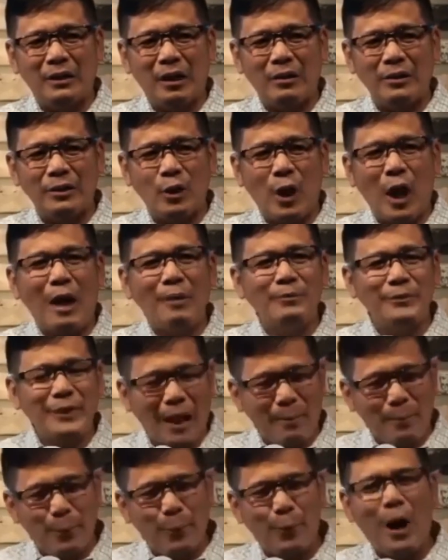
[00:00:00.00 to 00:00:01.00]
you have
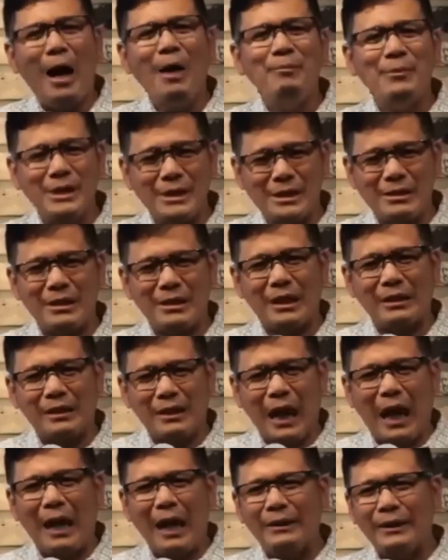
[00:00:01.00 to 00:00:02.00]
that promise that
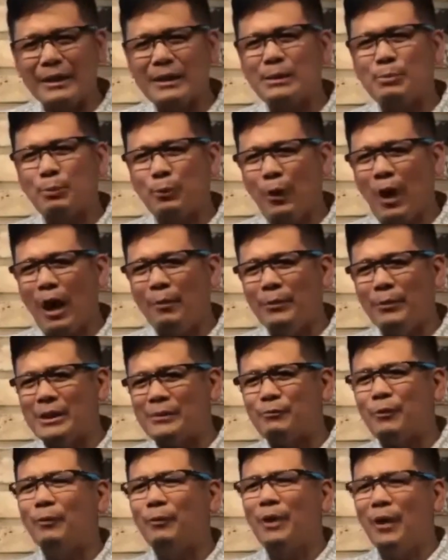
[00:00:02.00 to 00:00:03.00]
God has
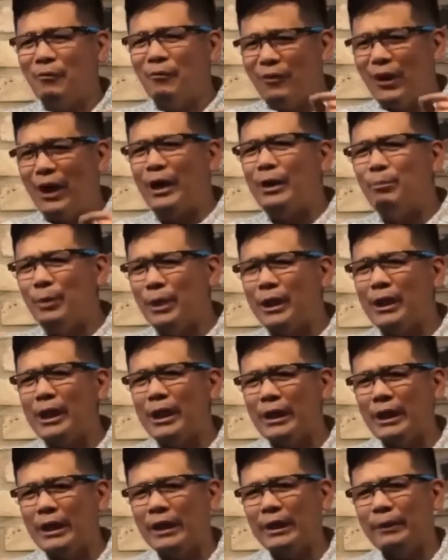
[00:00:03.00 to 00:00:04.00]
promised from the very
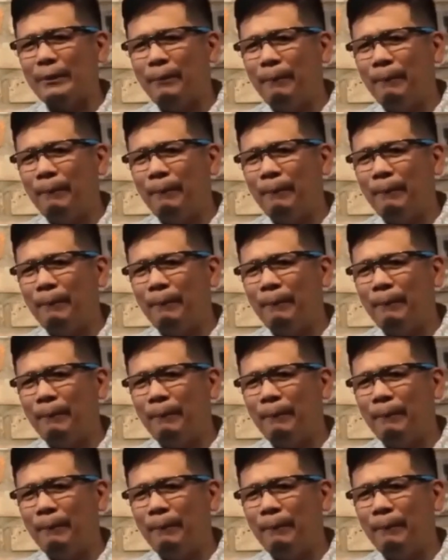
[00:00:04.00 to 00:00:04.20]
beginning.